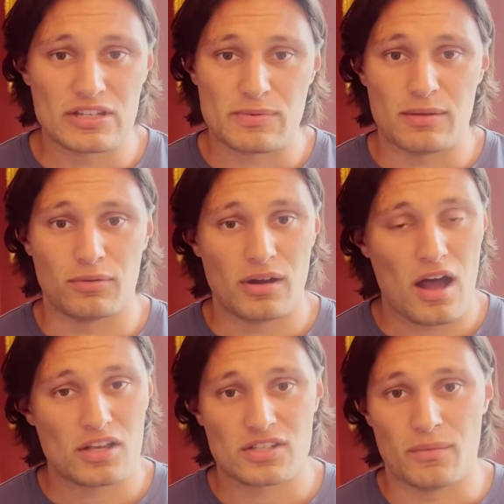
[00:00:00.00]
people,
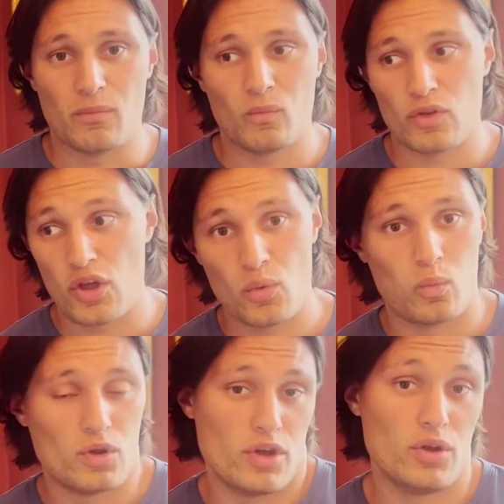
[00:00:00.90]
ask them
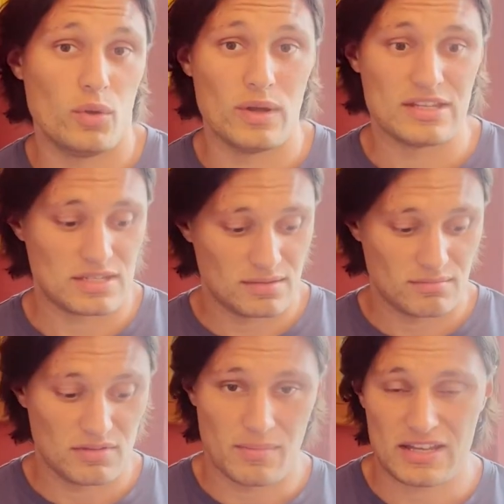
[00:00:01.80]
who is
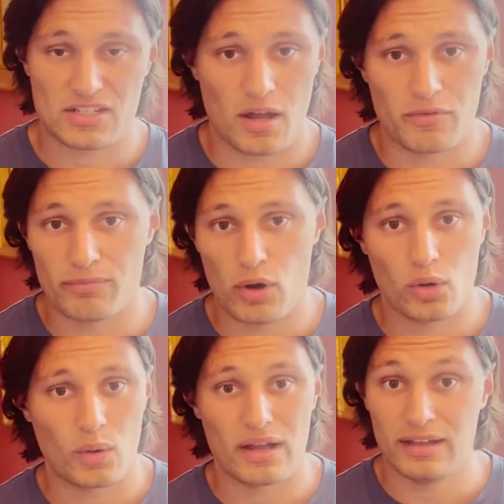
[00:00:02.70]
the best type of
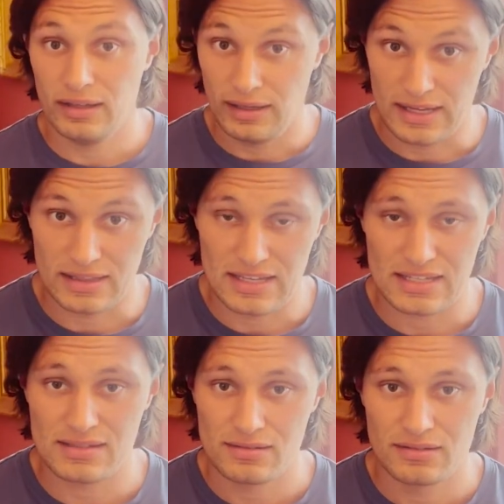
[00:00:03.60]
borrower in
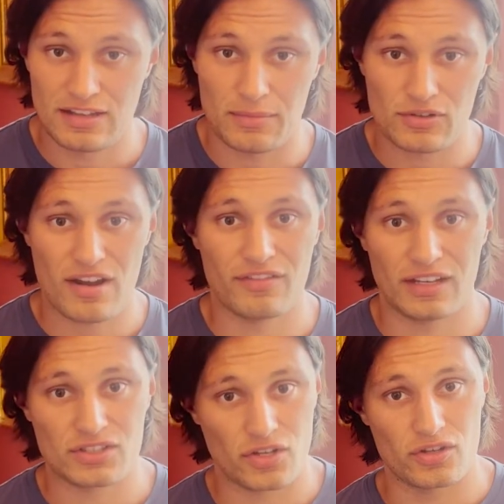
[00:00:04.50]
this
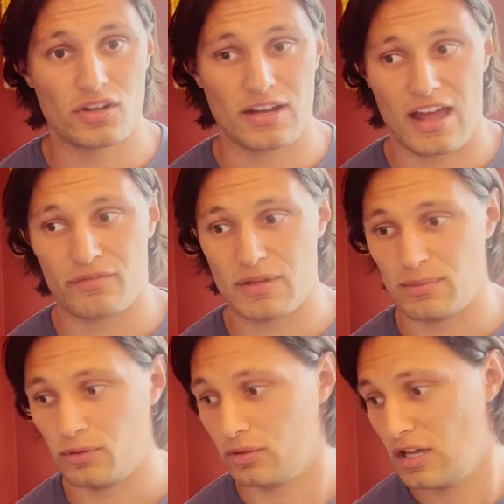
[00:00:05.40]
demographic. So you're going to have
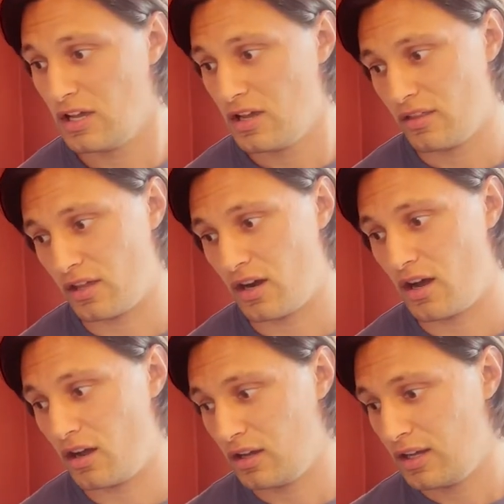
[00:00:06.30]
people that are